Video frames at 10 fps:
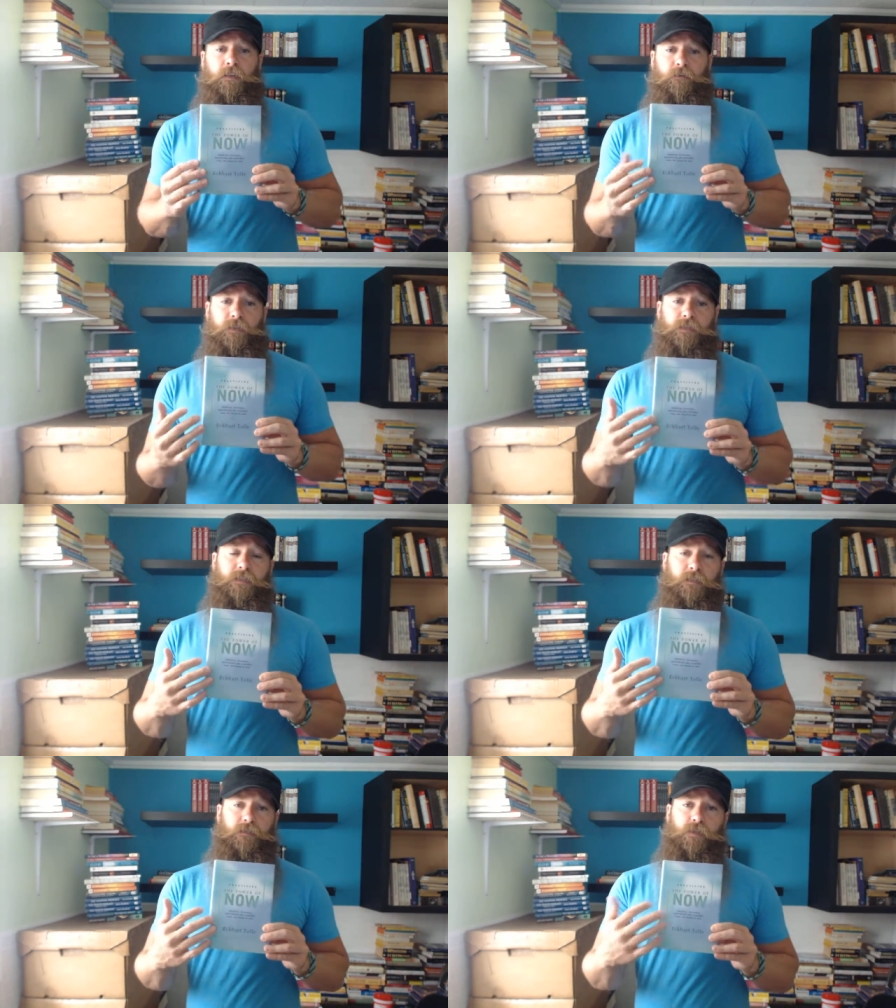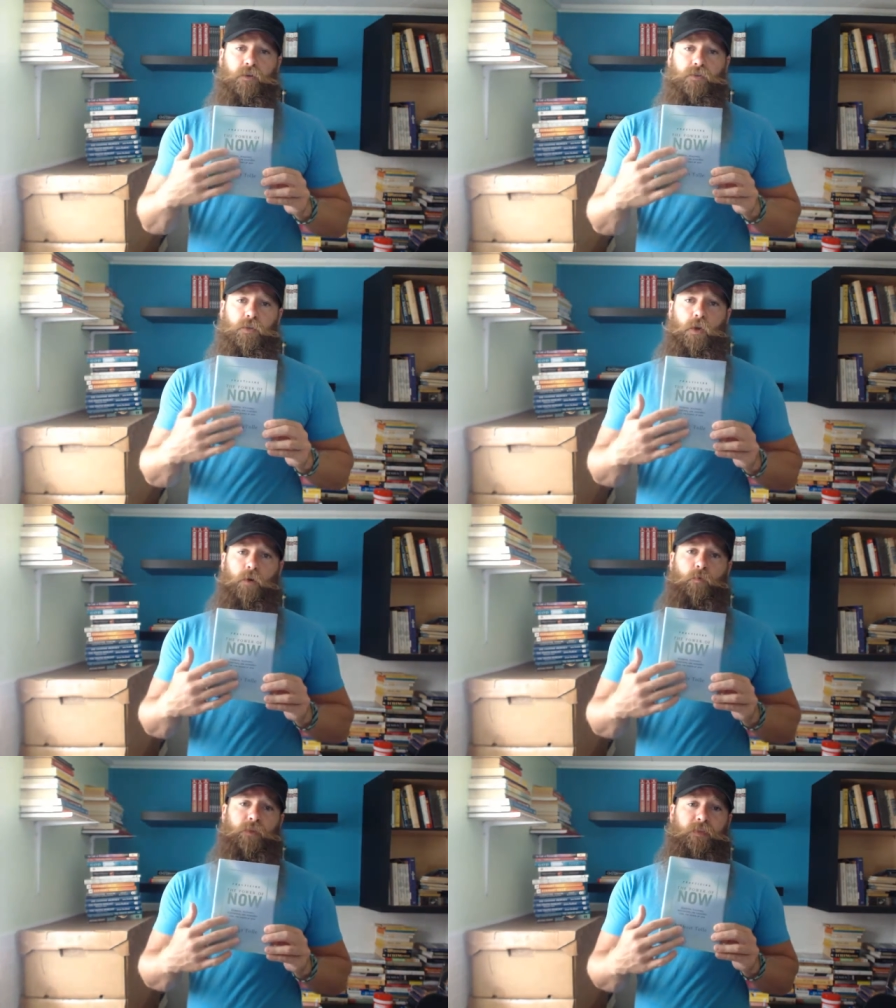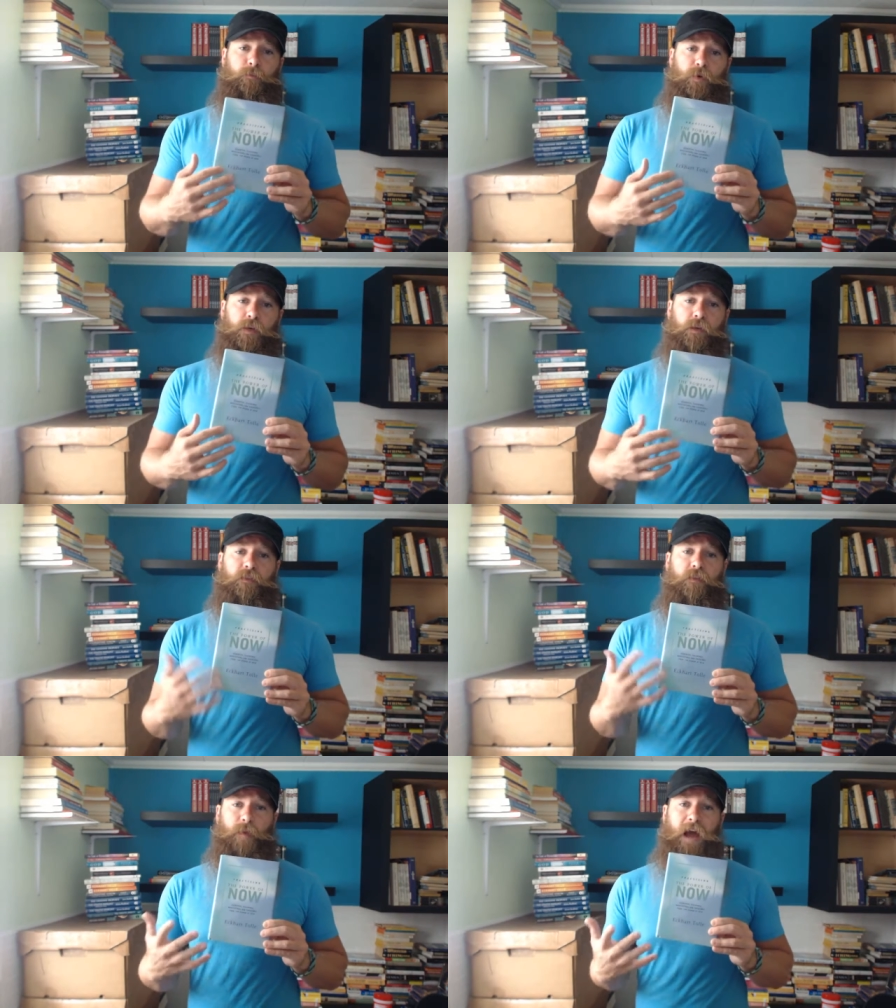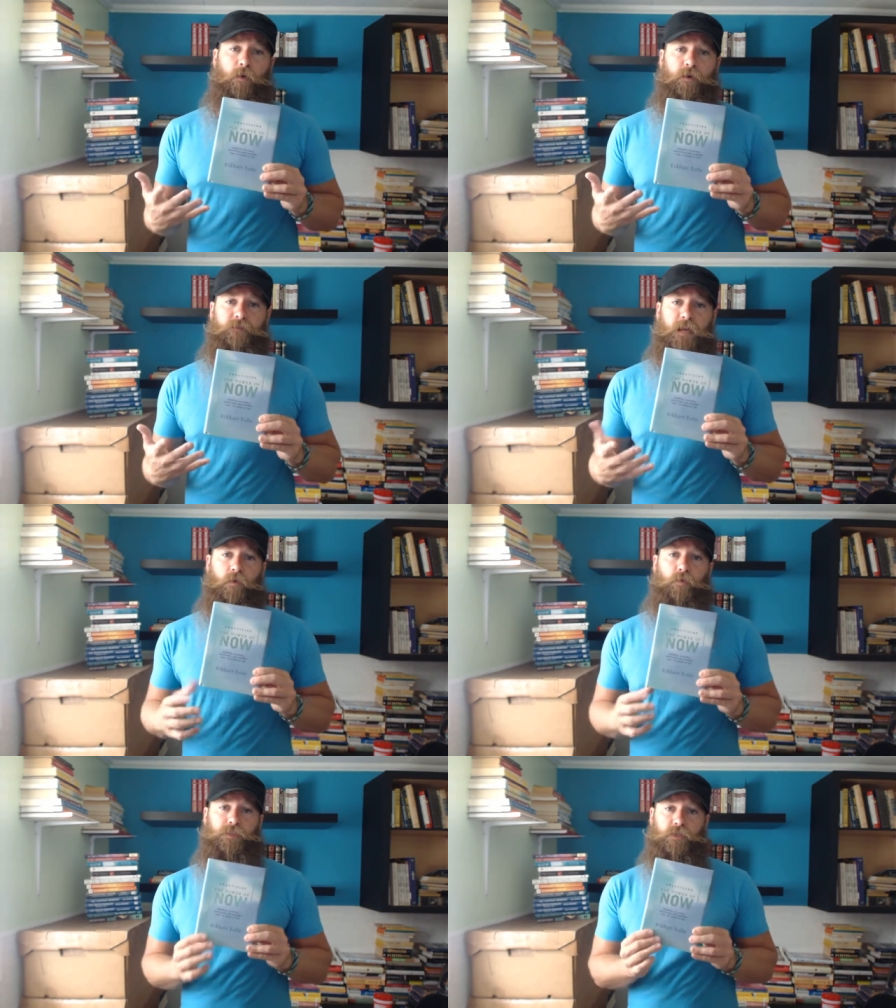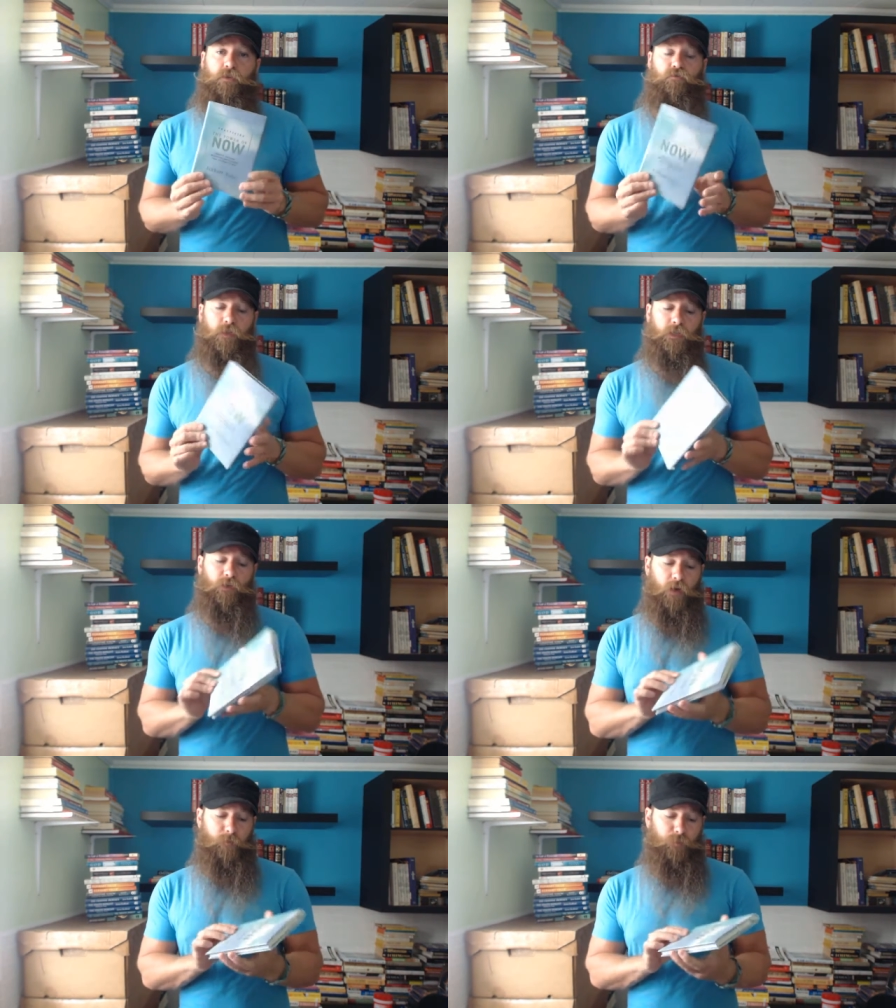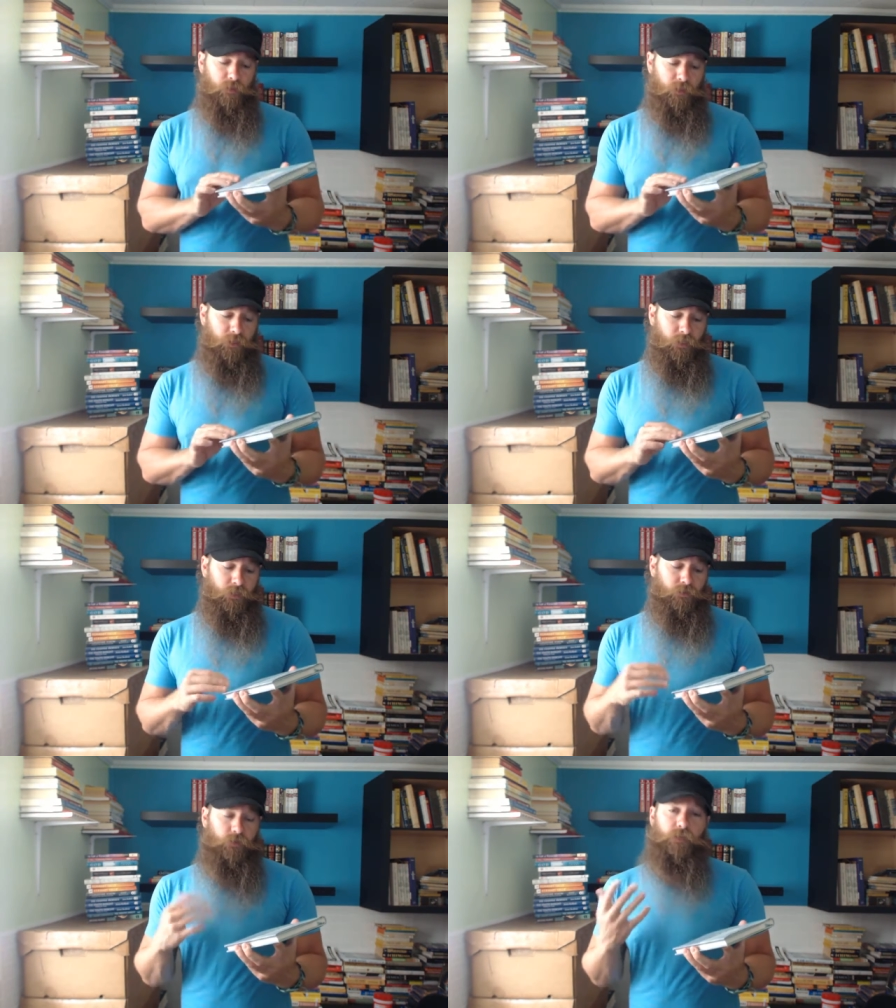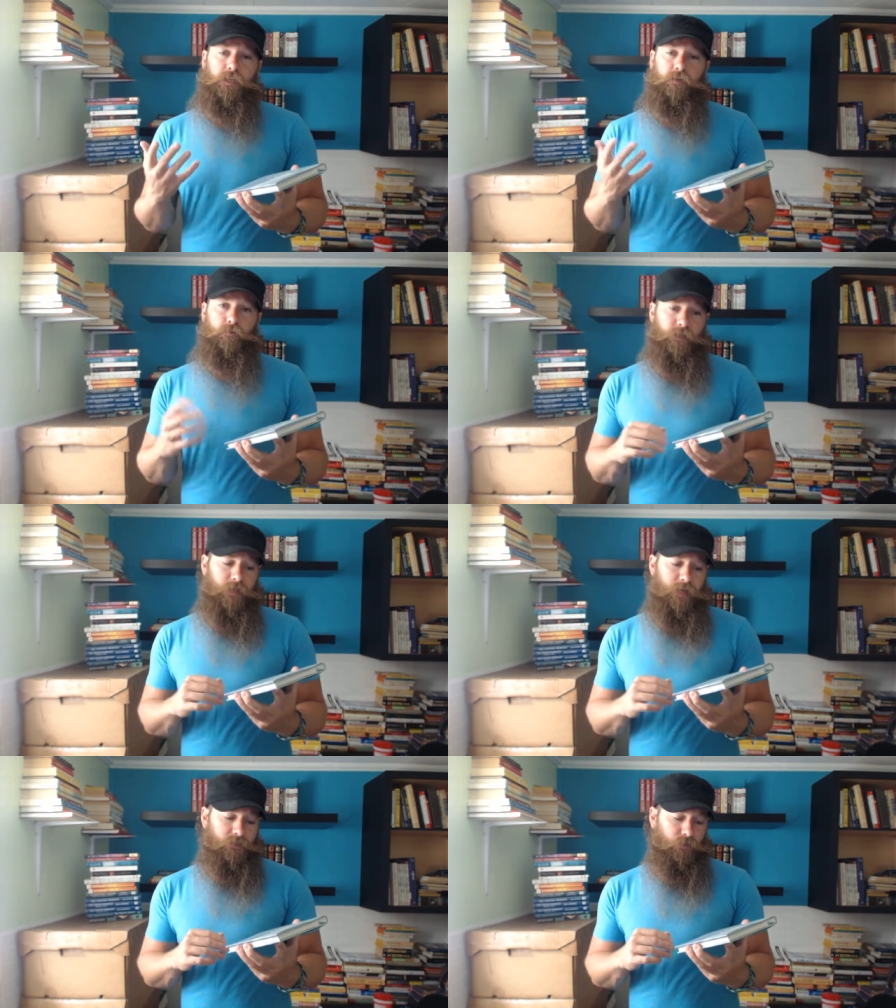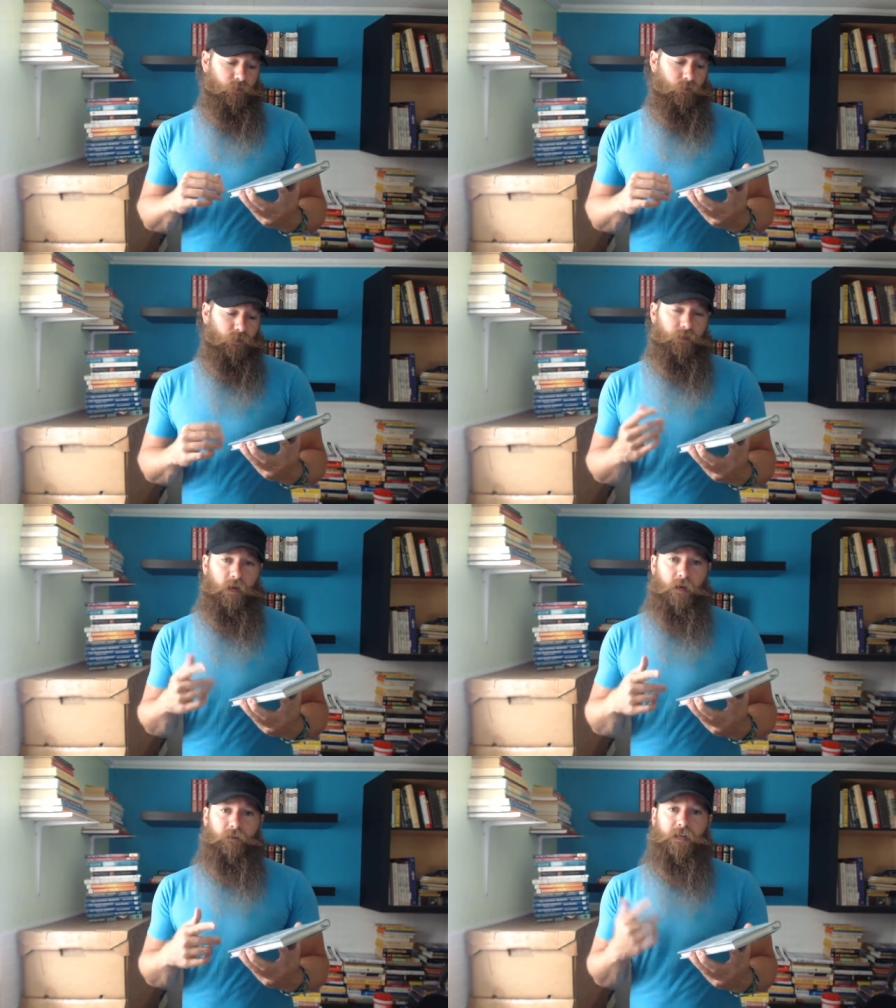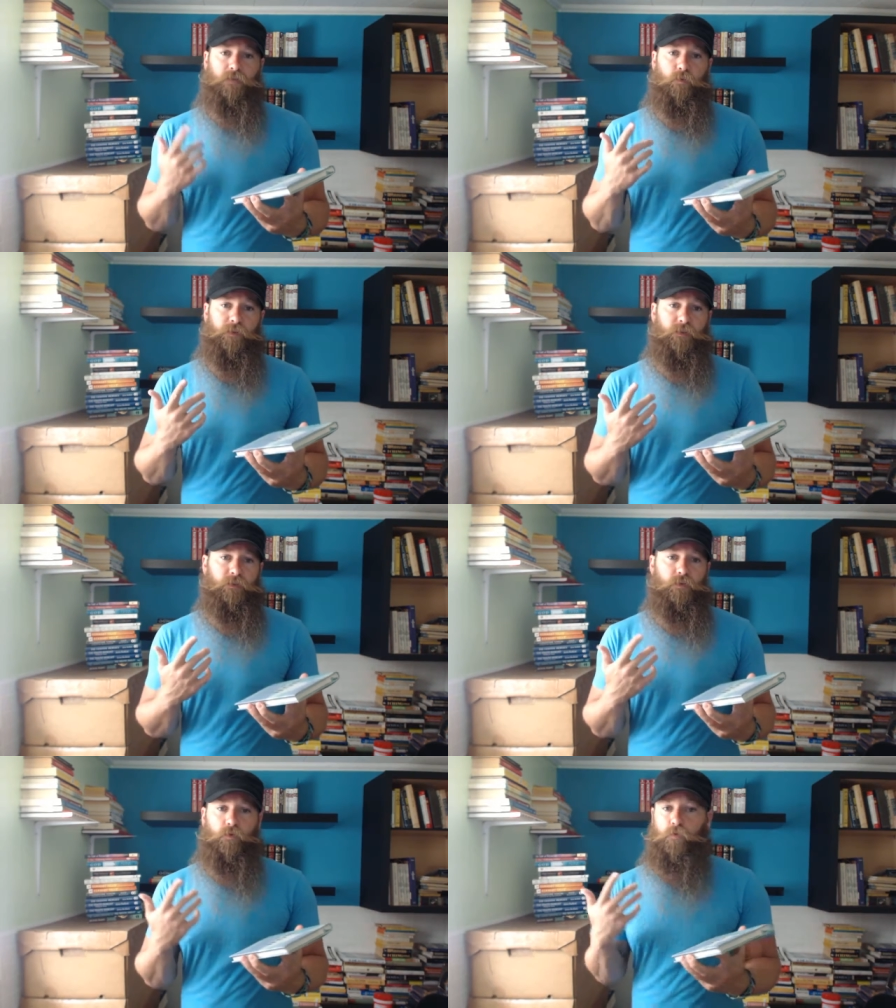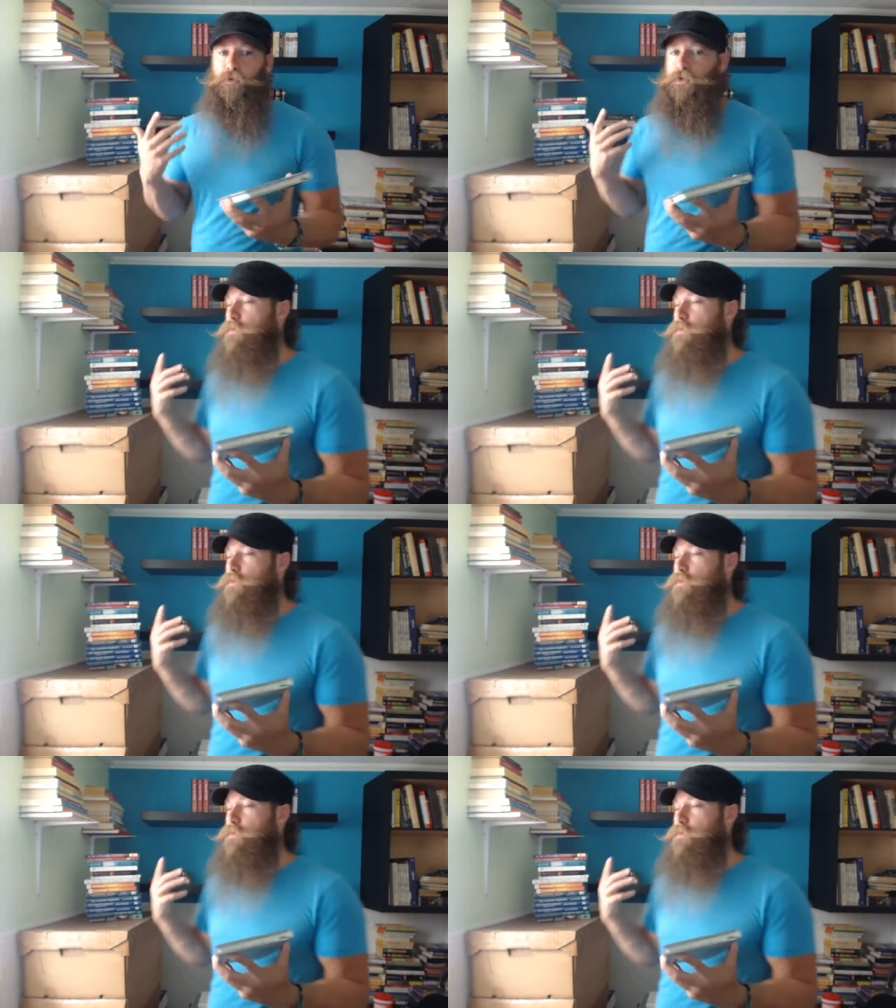This goes along with the book The Power of Now, which is a really great book. So you need to read that too, and that's with New